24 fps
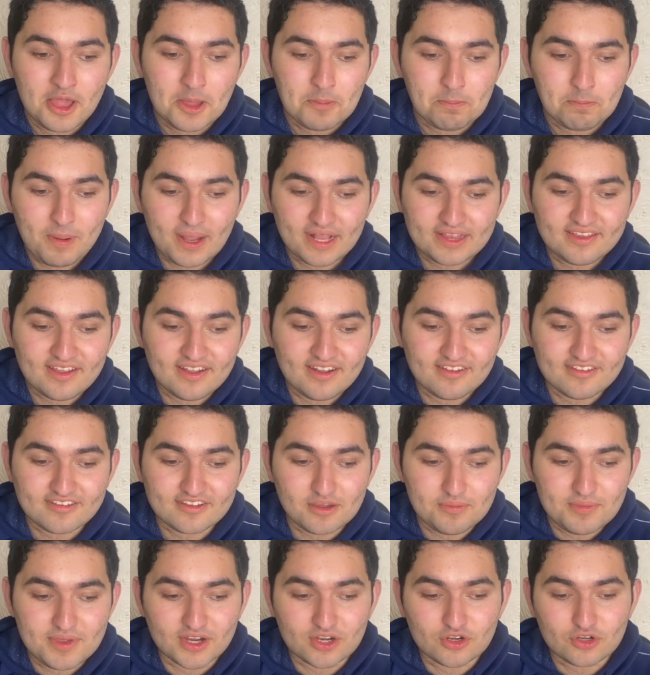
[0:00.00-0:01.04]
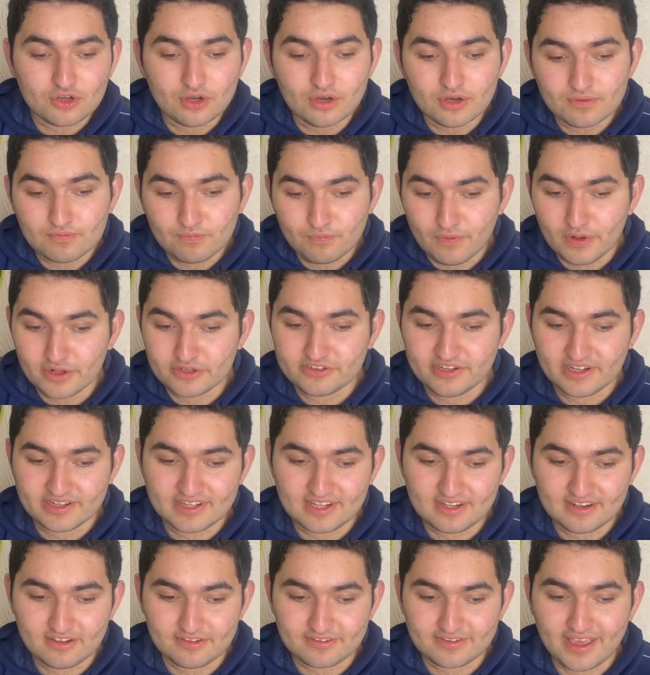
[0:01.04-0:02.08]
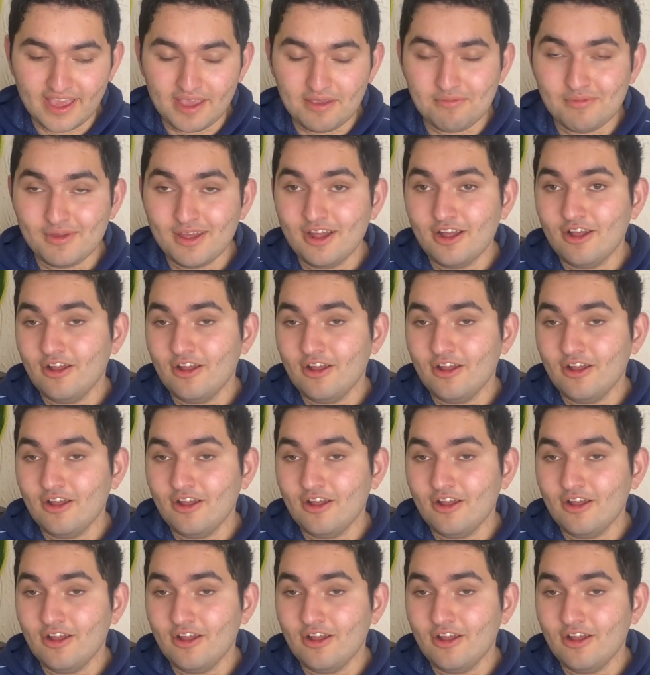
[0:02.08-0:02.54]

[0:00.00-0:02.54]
But I think this is going to be a good watch, I think, this game.